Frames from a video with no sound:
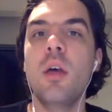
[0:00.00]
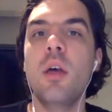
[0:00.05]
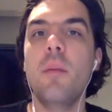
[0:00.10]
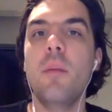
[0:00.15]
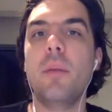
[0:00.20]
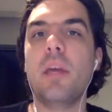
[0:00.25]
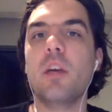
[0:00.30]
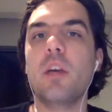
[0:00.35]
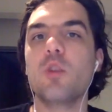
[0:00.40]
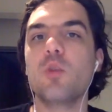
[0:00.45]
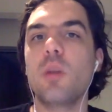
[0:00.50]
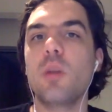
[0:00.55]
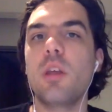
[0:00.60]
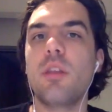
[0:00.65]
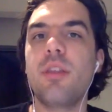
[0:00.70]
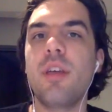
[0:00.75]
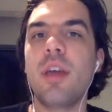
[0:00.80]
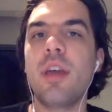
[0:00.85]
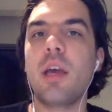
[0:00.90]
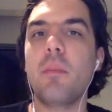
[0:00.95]
Because when you
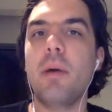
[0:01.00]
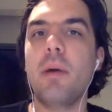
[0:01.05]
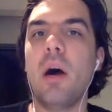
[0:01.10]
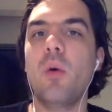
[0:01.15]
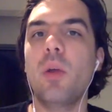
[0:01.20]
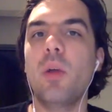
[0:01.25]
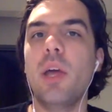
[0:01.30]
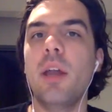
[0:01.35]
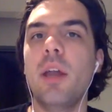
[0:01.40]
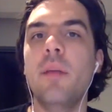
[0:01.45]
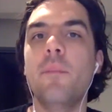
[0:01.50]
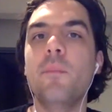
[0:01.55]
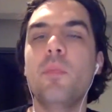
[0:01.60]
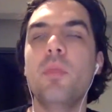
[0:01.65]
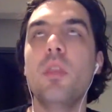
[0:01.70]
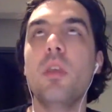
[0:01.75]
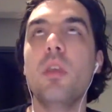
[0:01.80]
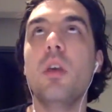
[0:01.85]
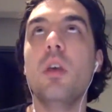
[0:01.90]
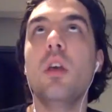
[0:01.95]
think about it,
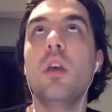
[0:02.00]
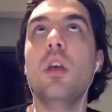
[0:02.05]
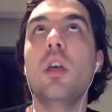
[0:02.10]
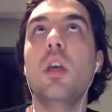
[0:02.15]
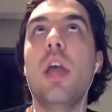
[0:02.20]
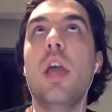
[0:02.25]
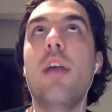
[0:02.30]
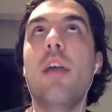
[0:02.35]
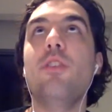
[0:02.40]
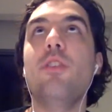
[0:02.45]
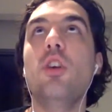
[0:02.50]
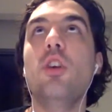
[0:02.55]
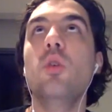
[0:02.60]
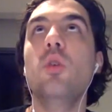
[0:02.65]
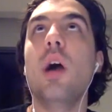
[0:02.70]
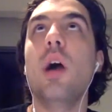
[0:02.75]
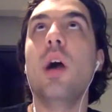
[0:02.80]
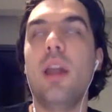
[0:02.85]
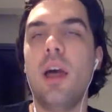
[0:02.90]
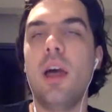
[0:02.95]
if
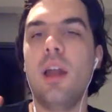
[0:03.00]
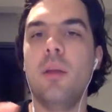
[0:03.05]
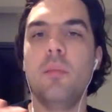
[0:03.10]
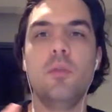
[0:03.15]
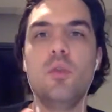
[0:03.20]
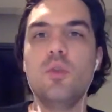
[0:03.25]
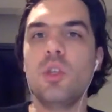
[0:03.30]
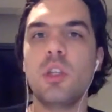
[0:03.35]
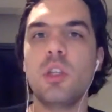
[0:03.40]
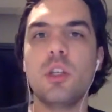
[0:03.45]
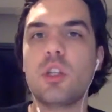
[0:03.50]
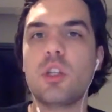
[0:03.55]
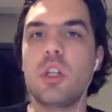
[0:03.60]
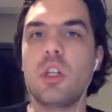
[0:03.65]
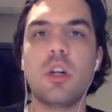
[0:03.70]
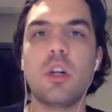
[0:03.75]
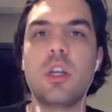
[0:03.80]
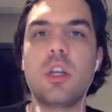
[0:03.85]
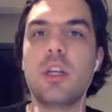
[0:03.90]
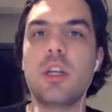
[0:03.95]
you, and I'm using this
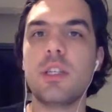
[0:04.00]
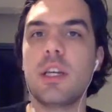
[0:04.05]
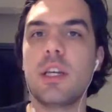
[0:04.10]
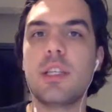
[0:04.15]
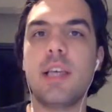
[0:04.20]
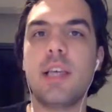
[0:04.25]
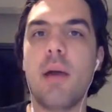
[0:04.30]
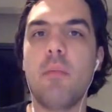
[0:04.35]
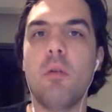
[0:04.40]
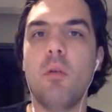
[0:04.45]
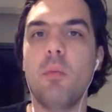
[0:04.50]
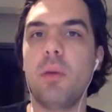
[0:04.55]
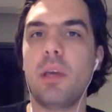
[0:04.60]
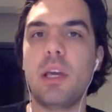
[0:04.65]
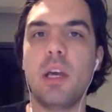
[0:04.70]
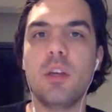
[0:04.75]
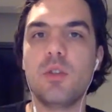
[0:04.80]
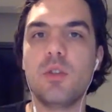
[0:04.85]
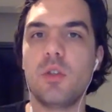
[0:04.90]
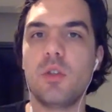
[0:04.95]
clearly as an example
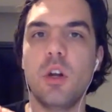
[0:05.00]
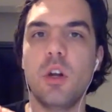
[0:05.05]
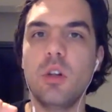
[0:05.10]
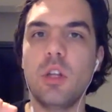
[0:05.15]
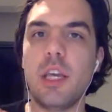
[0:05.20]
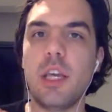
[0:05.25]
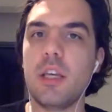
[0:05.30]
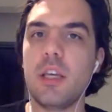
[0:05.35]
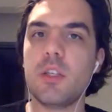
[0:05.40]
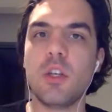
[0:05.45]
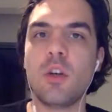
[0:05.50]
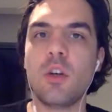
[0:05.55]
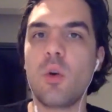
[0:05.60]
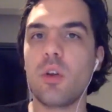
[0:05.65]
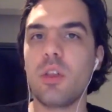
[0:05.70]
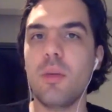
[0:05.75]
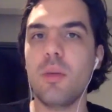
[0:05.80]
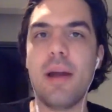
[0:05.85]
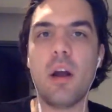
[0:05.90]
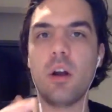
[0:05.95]
because, leagues in
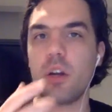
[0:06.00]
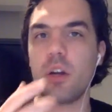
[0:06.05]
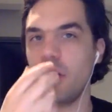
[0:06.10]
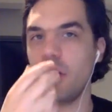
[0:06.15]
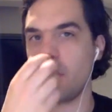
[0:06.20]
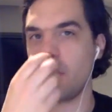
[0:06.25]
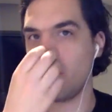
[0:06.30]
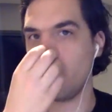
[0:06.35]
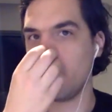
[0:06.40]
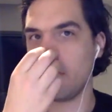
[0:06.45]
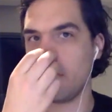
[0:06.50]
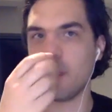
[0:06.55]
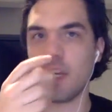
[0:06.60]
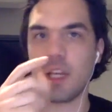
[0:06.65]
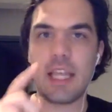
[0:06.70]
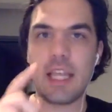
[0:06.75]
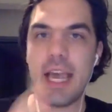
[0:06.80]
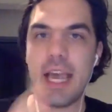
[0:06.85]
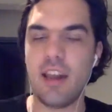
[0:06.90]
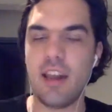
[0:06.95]
North America deal with this,
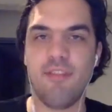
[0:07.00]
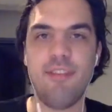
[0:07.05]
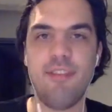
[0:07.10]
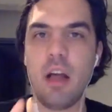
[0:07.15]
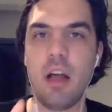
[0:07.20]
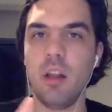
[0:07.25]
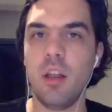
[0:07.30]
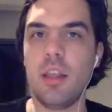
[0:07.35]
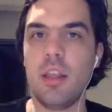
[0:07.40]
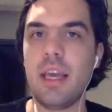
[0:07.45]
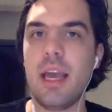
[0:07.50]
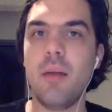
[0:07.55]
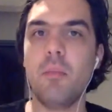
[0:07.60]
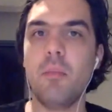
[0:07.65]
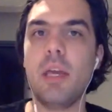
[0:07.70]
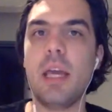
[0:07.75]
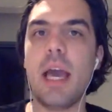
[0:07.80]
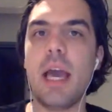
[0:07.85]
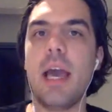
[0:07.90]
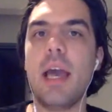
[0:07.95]
like the NFL and the
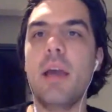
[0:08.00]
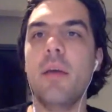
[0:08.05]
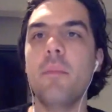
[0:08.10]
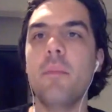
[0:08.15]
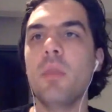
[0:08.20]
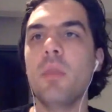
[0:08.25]
NBA,